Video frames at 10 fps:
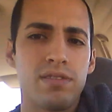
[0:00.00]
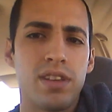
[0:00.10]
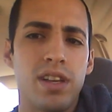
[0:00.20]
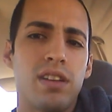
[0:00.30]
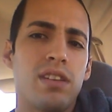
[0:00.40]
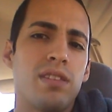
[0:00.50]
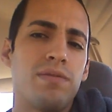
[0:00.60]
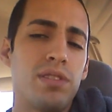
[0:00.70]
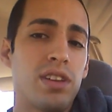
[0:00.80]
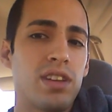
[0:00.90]
And
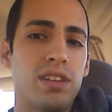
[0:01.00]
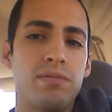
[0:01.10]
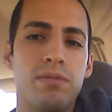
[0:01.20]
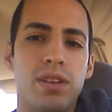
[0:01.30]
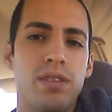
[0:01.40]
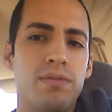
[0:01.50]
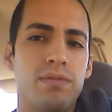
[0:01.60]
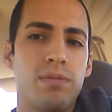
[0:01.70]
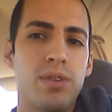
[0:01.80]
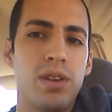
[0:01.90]
if you like it, if
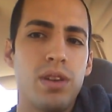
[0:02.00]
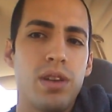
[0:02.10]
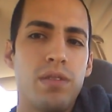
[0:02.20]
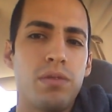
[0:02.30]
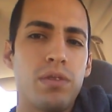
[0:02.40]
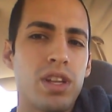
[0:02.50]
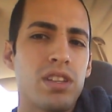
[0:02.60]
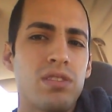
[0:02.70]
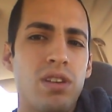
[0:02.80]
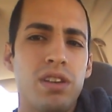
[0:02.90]
you want to
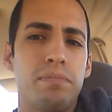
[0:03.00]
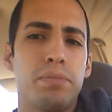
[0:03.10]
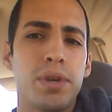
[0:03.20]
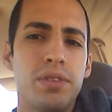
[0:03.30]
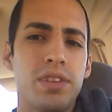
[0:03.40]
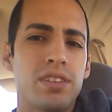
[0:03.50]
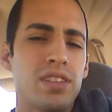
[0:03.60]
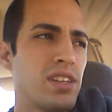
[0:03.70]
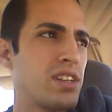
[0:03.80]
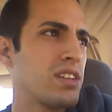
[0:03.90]
get started and build this
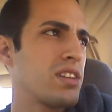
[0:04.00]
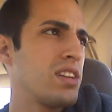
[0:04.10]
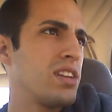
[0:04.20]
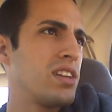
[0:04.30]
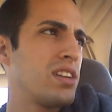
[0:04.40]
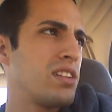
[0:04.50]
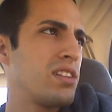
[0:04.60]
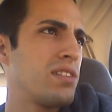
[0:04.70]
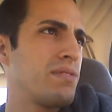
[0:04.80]
thing, and